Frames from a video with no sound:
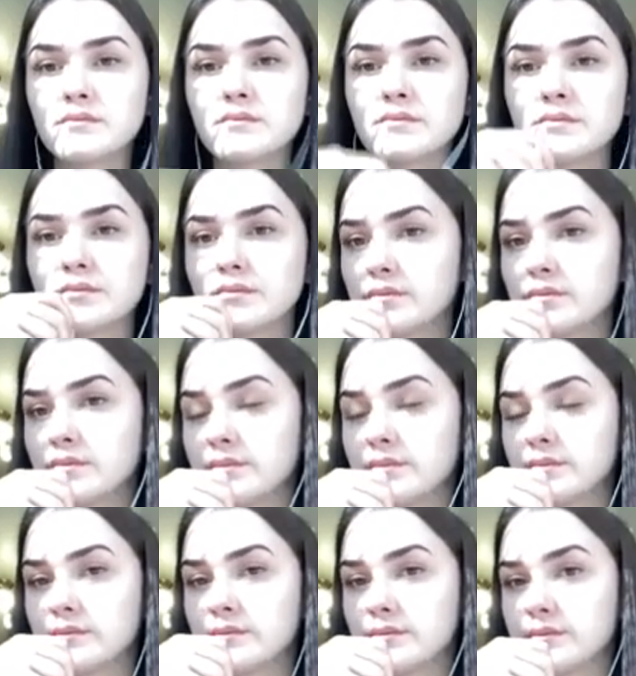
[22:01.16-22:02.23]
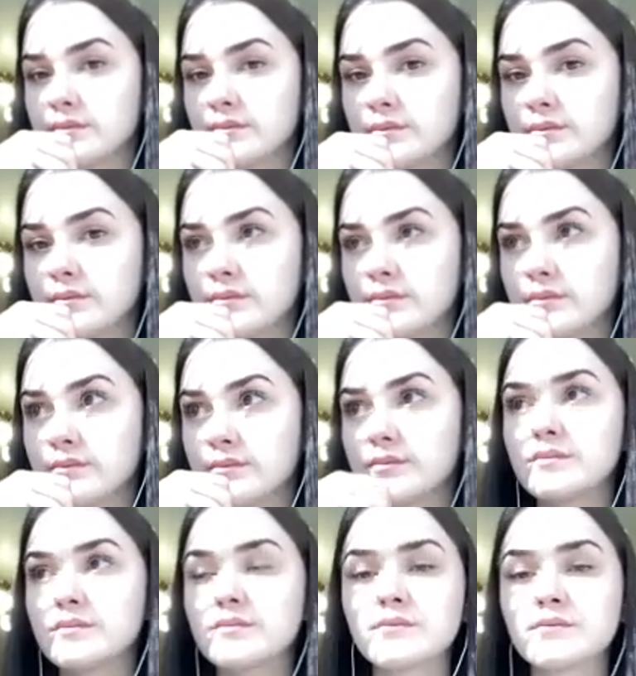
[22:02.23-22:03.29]

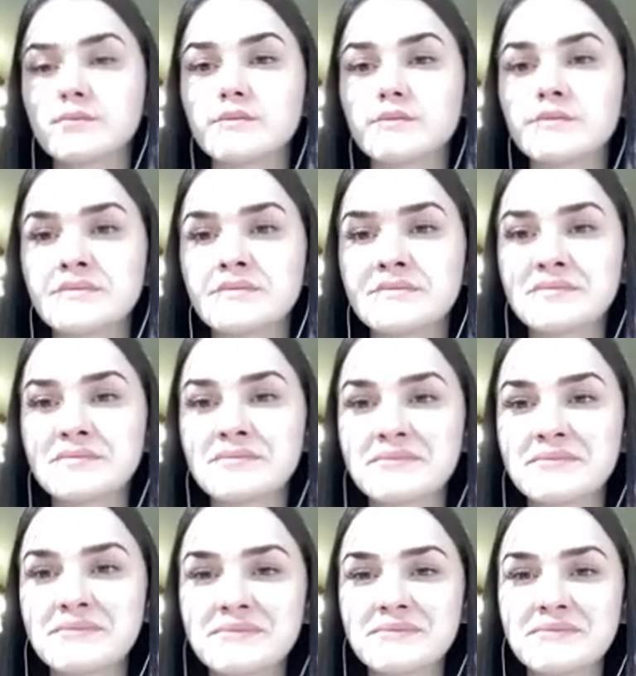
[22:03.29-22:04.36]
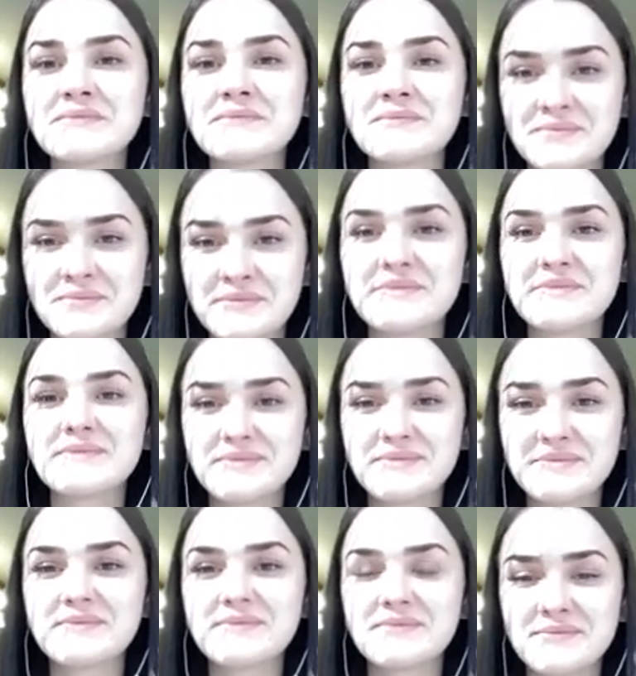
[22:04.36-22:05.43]

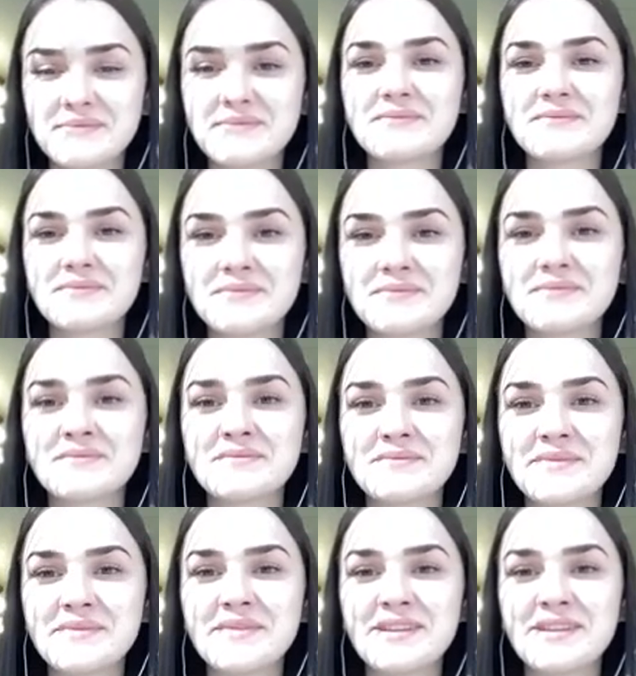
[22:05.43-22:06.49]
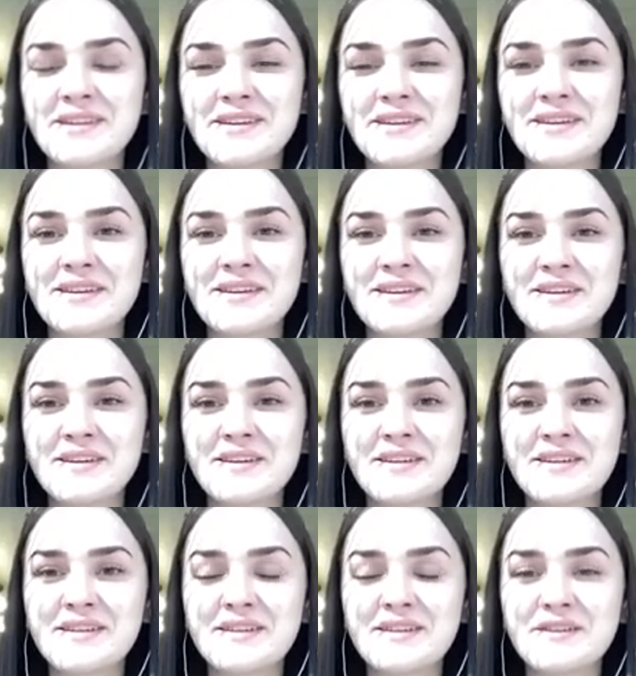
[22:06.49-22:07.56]

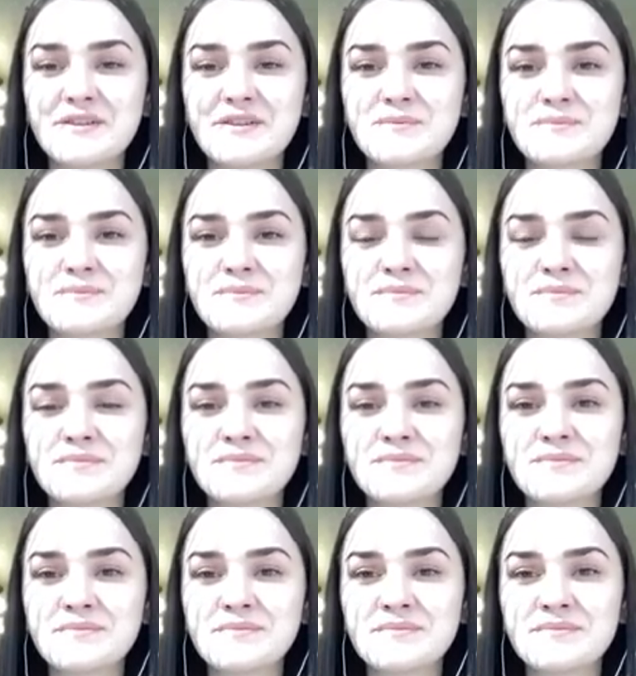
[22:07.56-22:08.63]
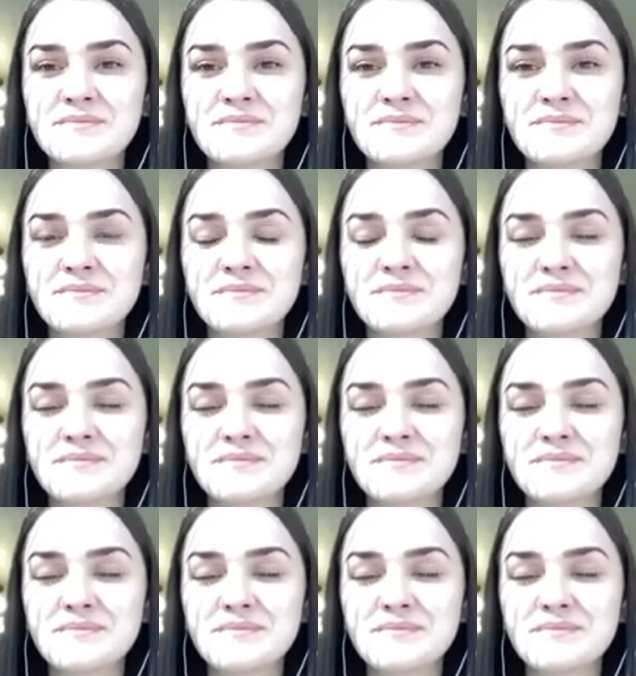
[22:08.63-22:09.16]
The person shown says nothing.